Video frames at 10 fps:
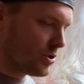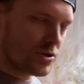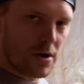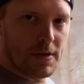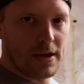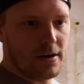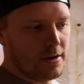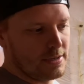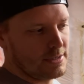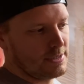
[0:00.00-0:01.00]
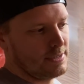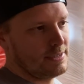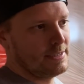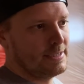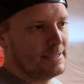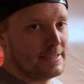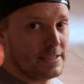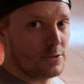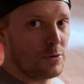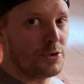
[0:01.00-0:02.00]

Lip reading: So then, guys, is this one